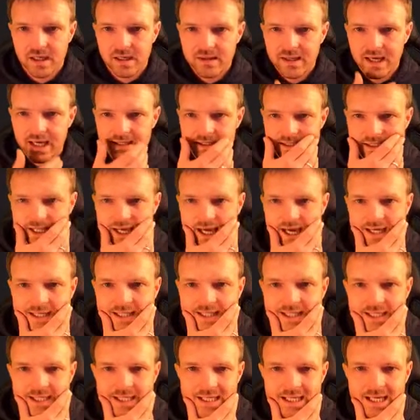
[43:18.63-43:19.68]
that's that.
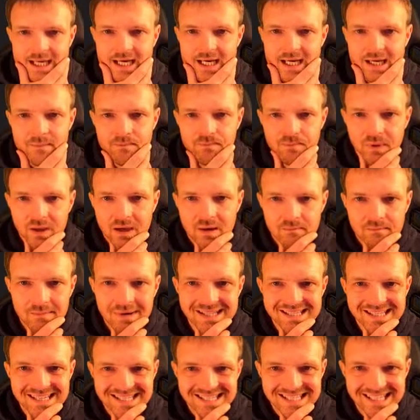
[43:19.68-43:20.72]

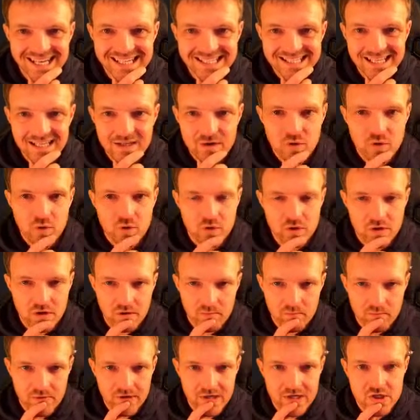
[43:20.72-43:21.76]
Metastatic cord
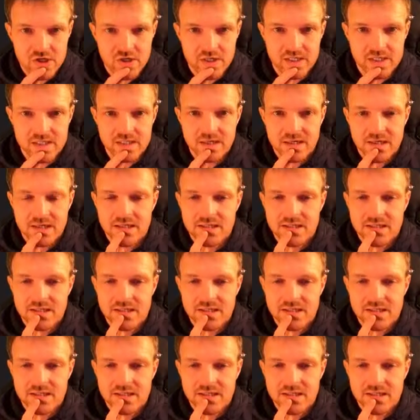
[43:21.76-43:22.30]
compression,